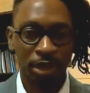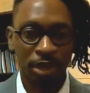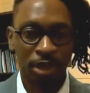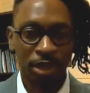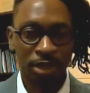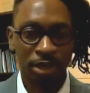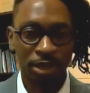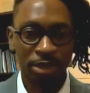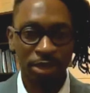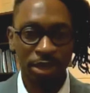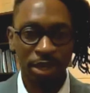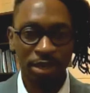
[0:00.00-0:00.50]

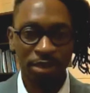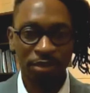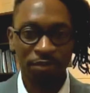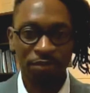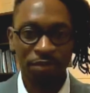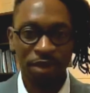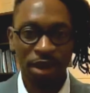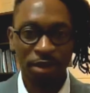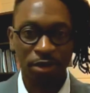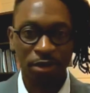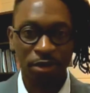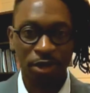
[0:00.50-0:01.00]
The second
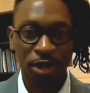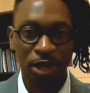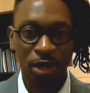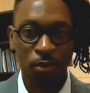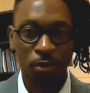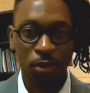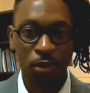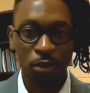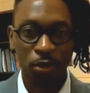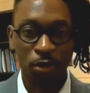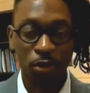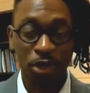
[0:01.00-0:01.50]
factor that I
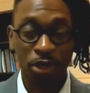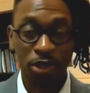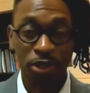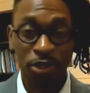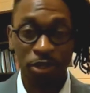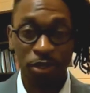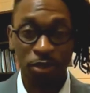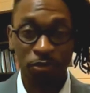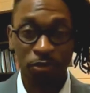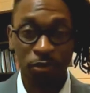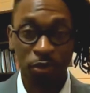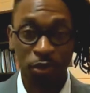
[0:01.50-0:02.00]
want you to
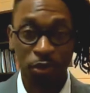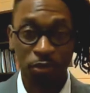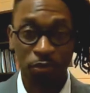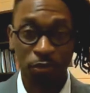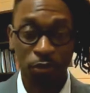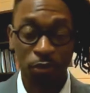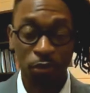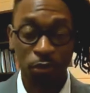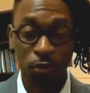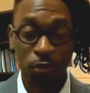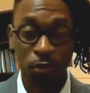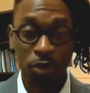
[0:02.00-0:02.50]
consider for your
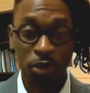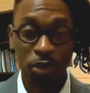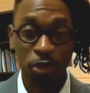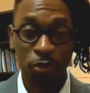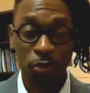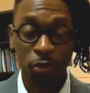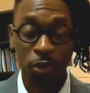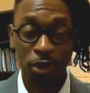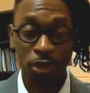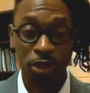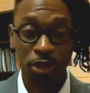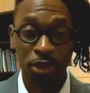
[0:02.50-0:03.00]
virtual
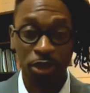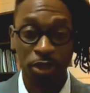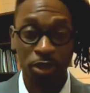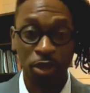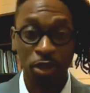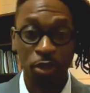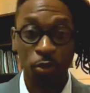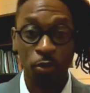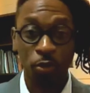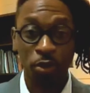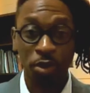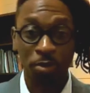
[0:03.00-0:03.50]
instruction
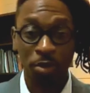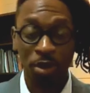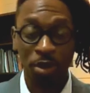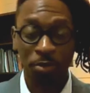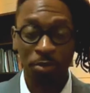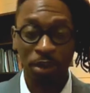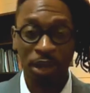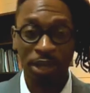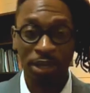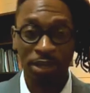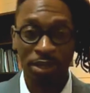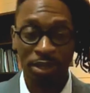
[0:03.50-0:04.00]
would be
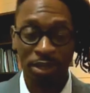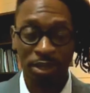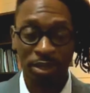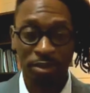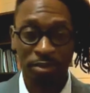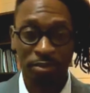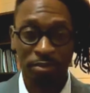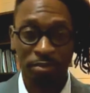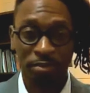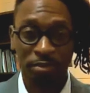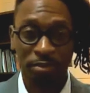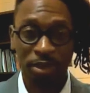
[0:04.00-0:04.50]
pacing.
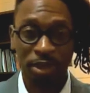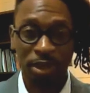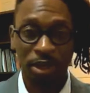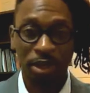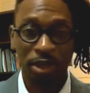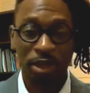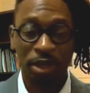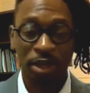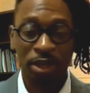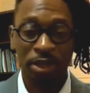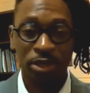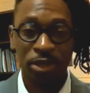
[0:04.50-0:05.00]

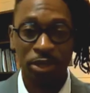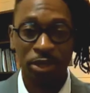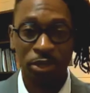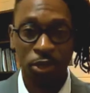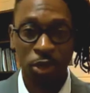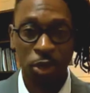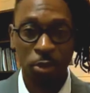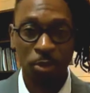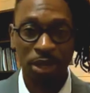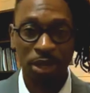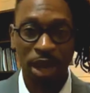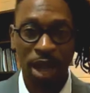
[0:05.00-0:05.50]

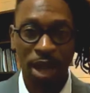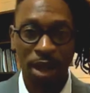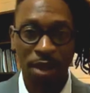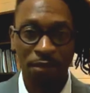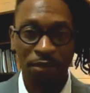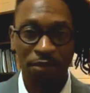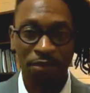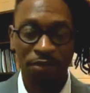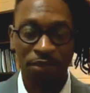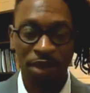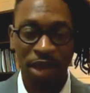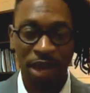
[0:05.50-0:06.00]
Determine how
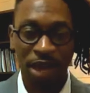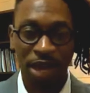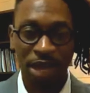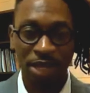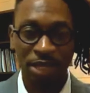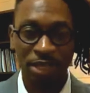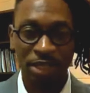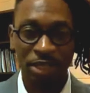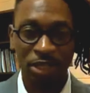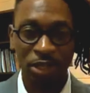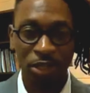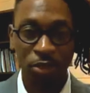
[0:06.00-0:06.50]

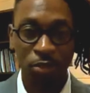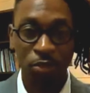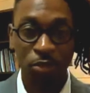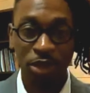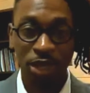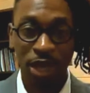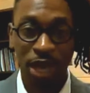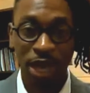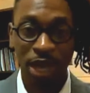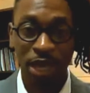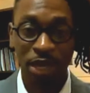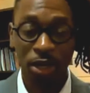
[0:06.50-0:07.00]
fast you
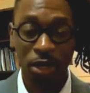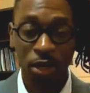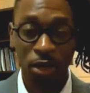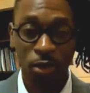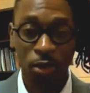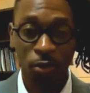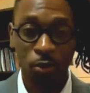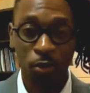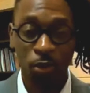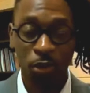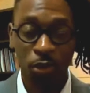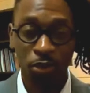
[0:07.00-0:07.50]
can go
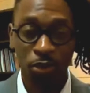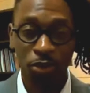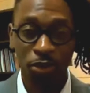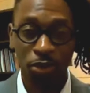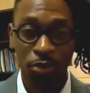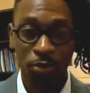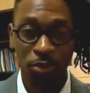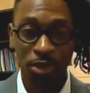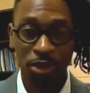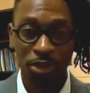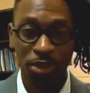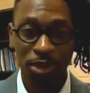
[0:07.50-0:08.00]
with your
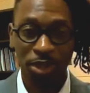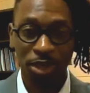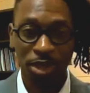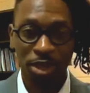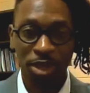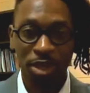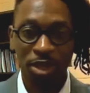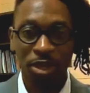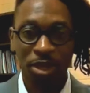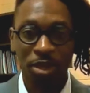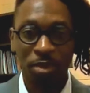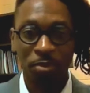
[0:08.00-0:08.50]
students,
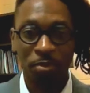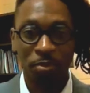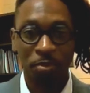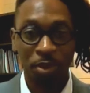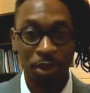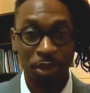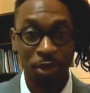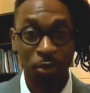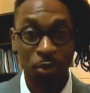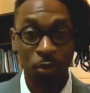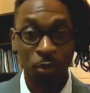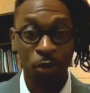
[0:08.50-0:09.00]
but
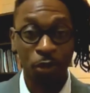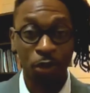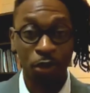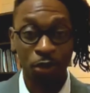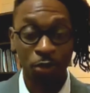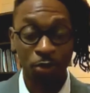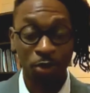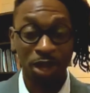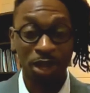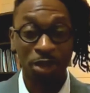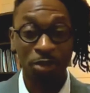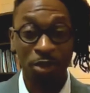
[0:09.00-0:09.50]
in order to do
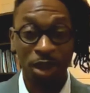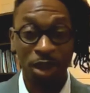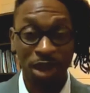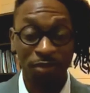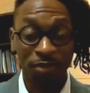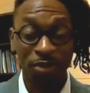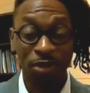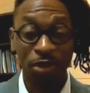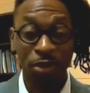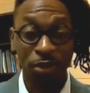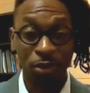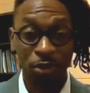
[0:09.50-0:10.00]
that, you have to
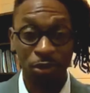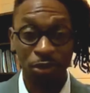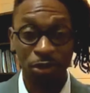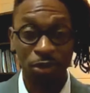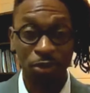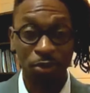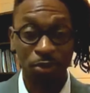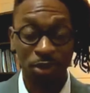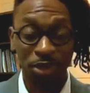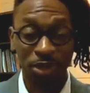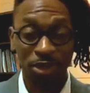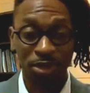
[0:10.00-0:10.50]
know your
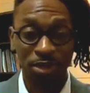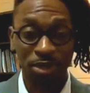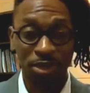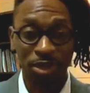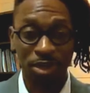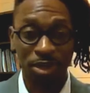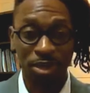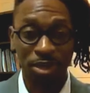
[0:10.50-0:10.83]
students.